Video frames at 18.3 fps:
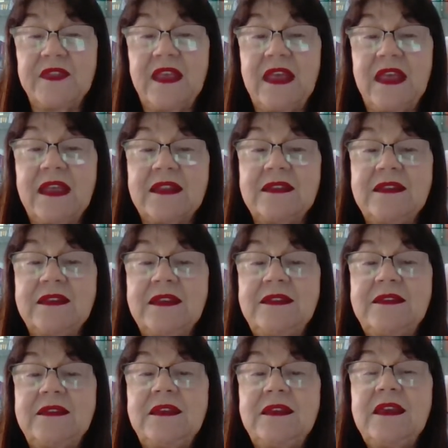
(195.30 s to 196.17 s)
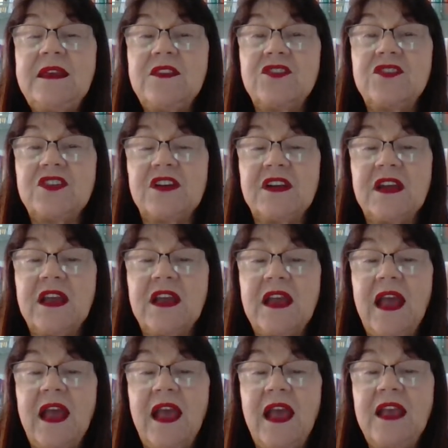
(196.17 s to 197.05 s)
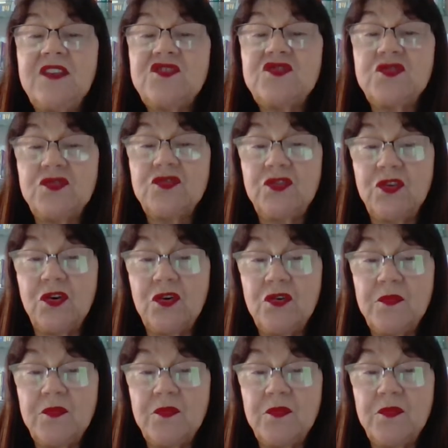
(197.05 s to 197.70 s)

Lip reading: The teacher has to know